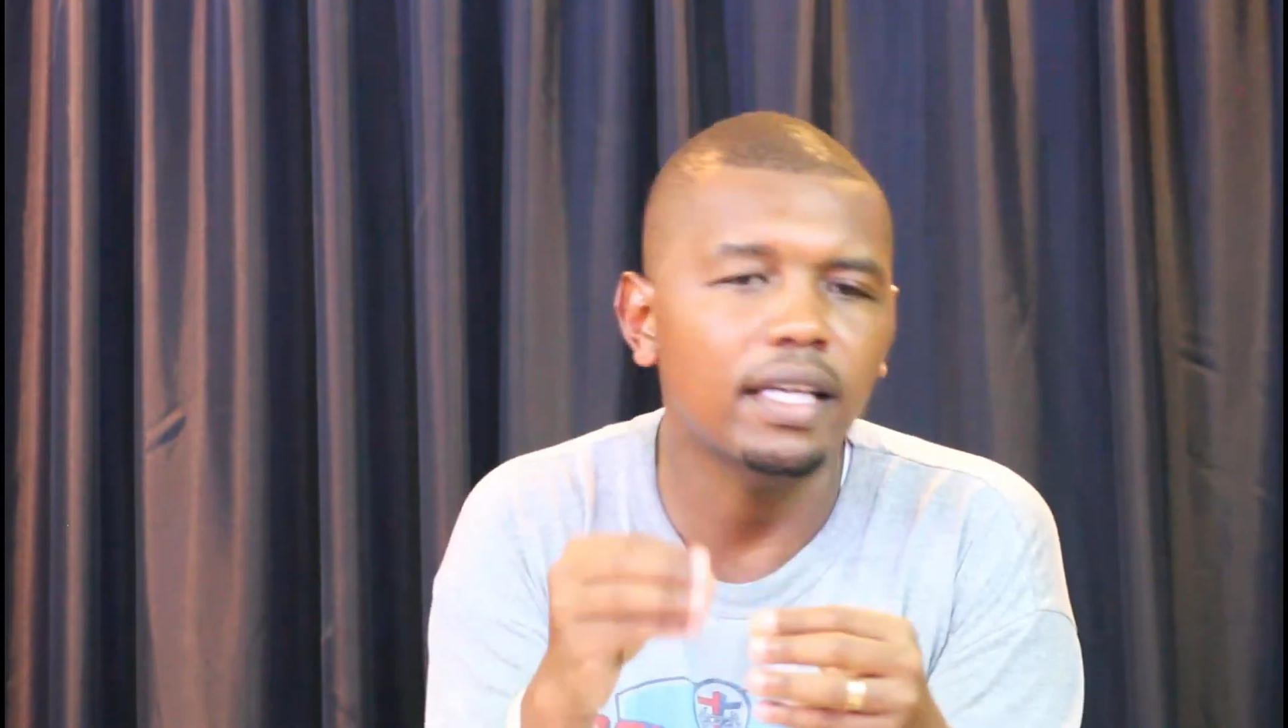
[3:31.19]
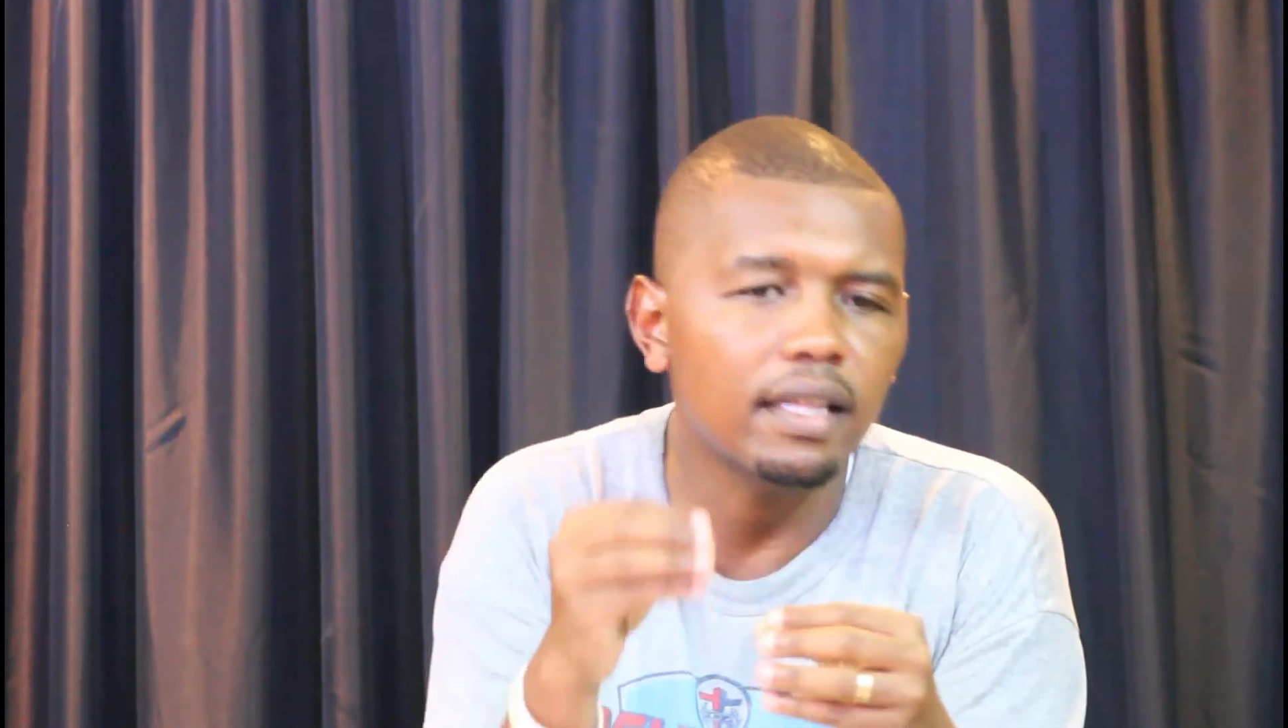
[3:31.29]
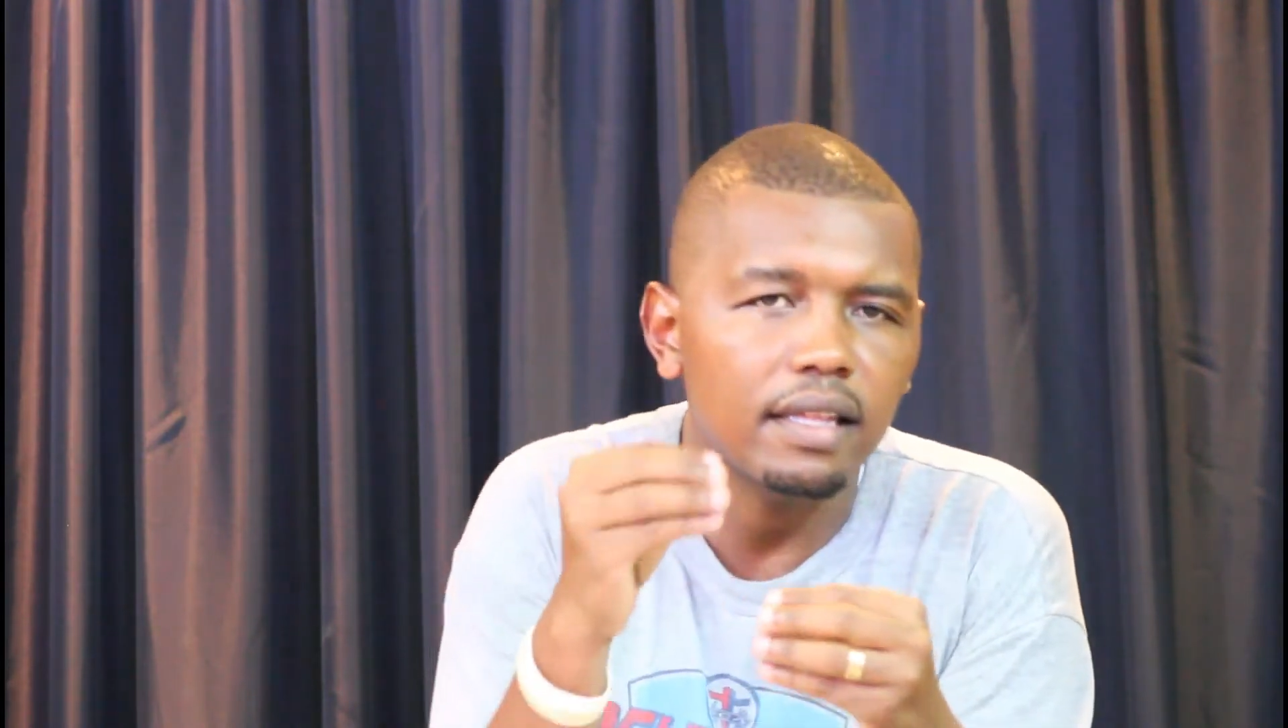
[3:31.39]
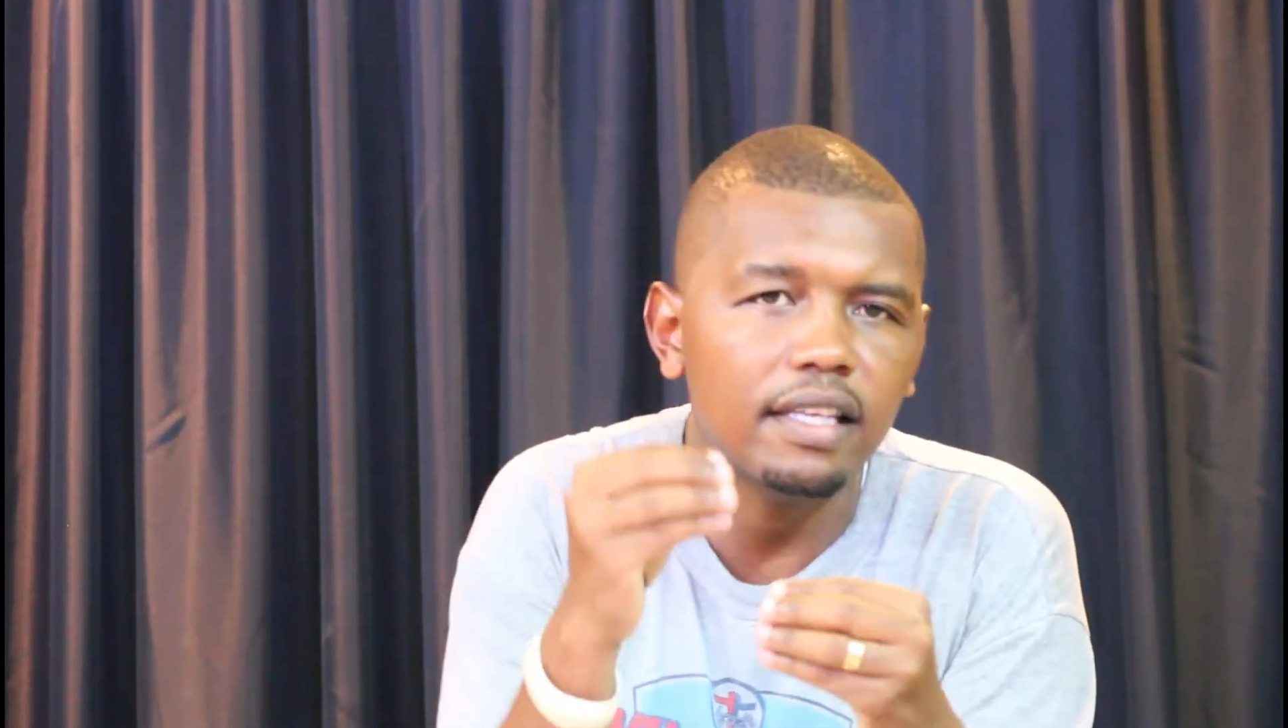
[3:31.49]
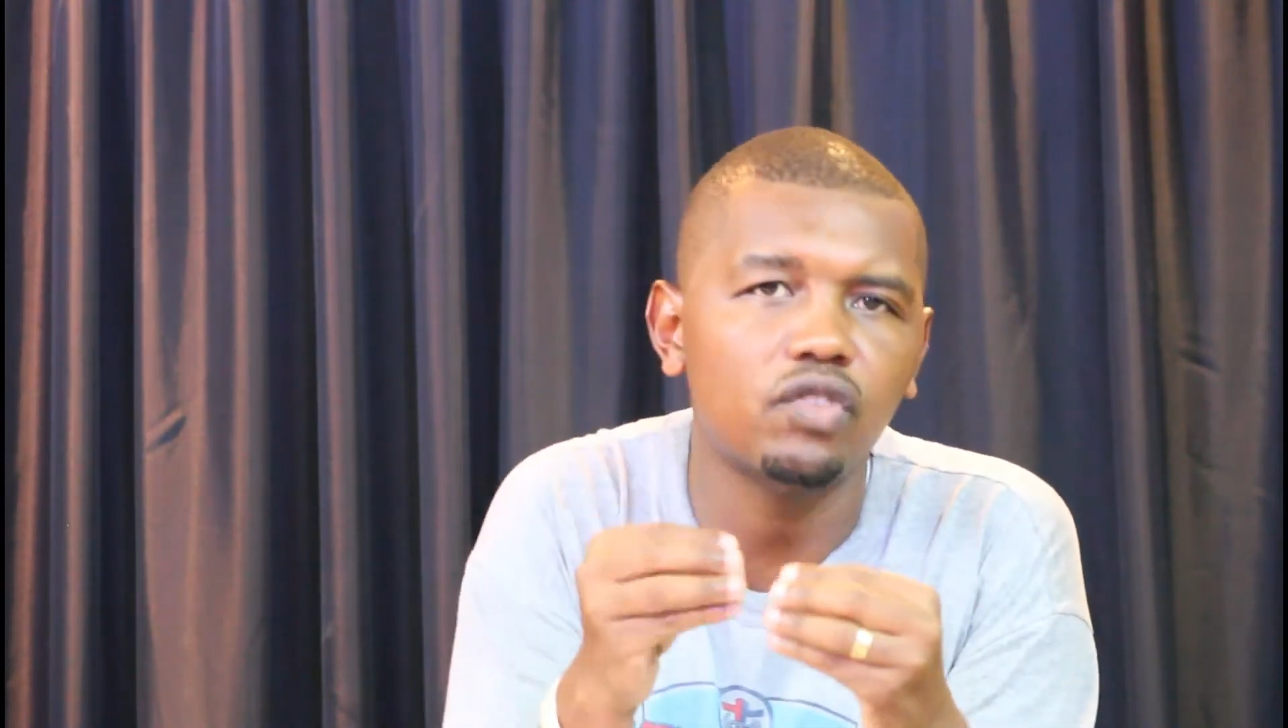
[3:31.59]

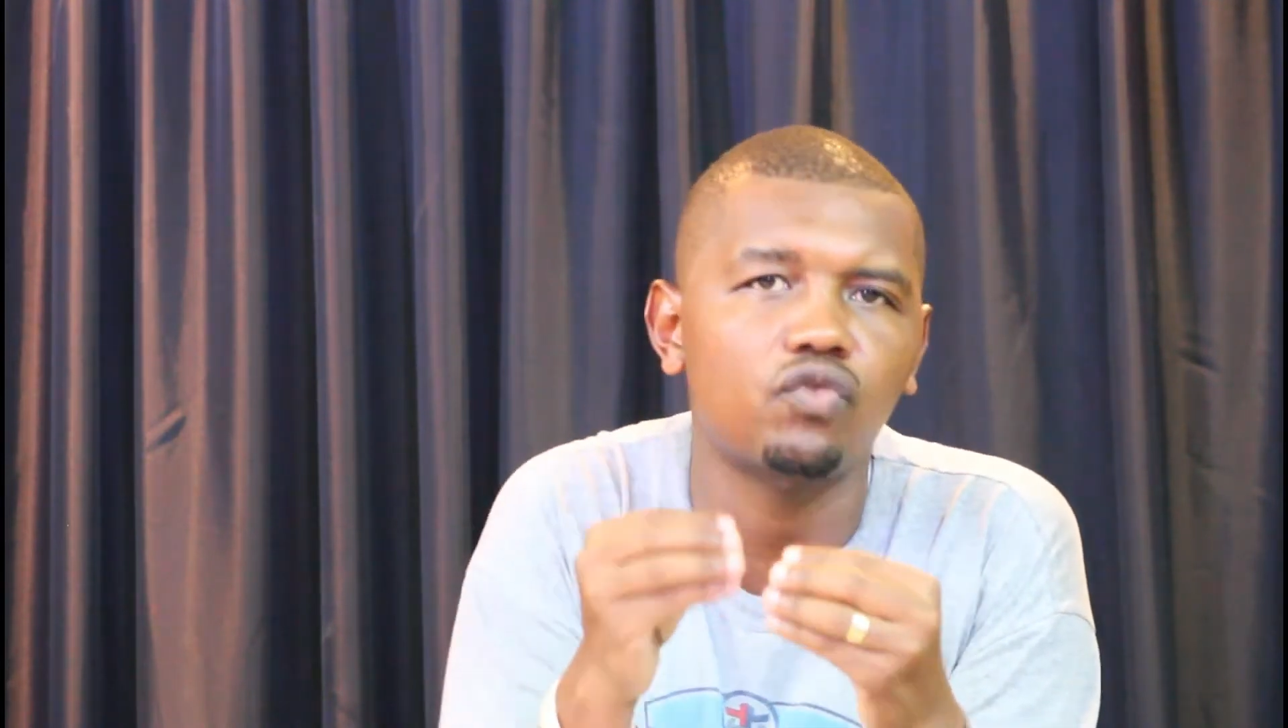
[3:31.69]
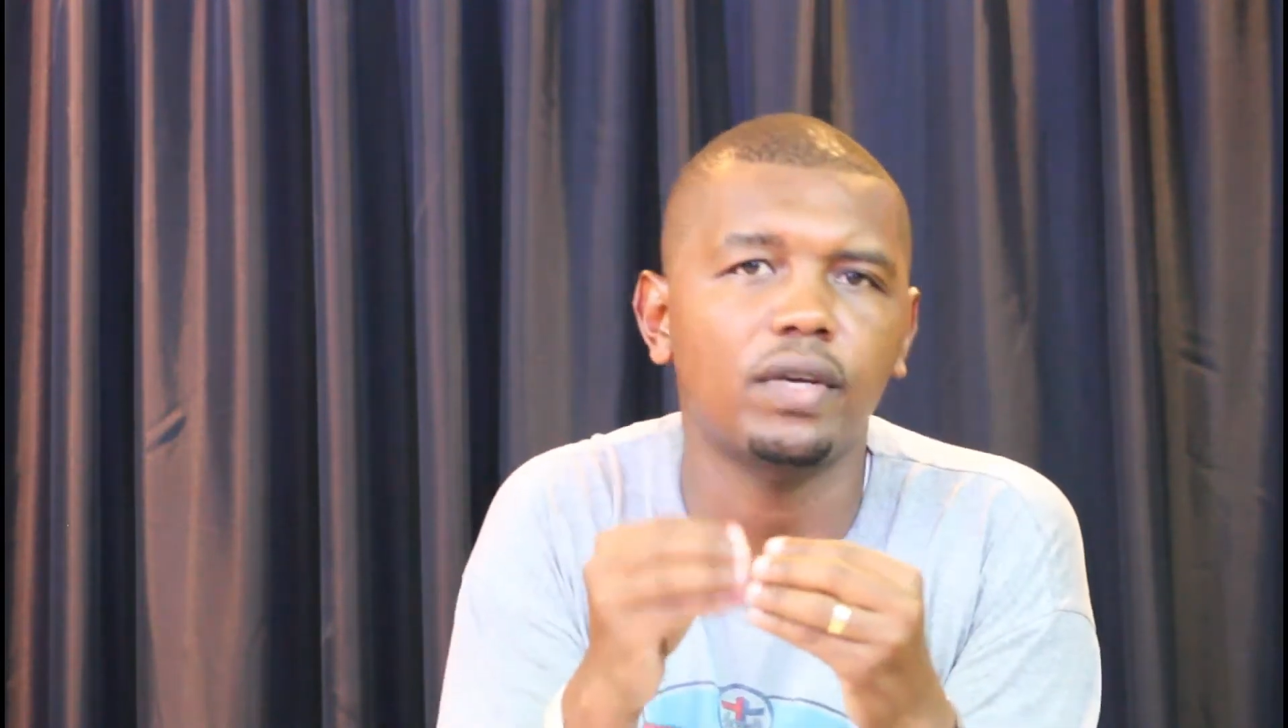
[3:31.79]
in these